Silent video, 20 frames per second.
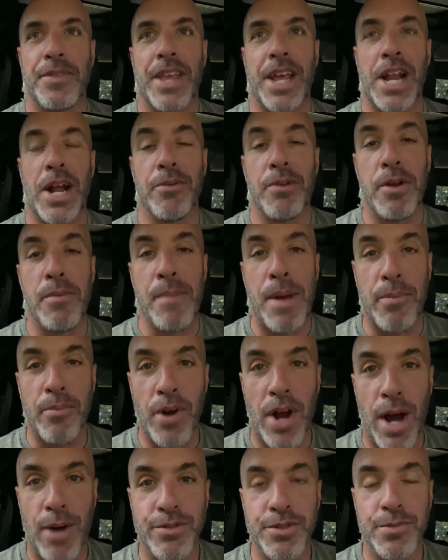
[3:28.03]
And I
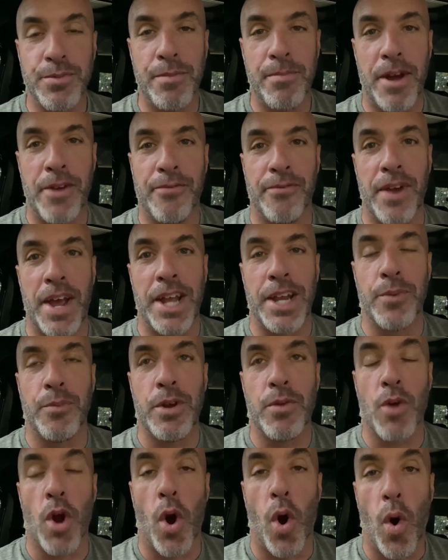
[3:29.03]
remember I was with my friend and
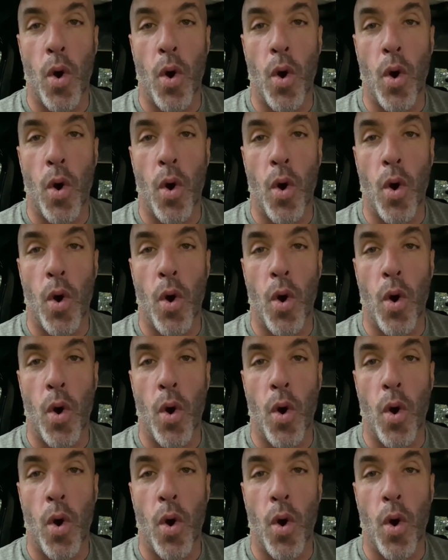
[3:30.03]
we were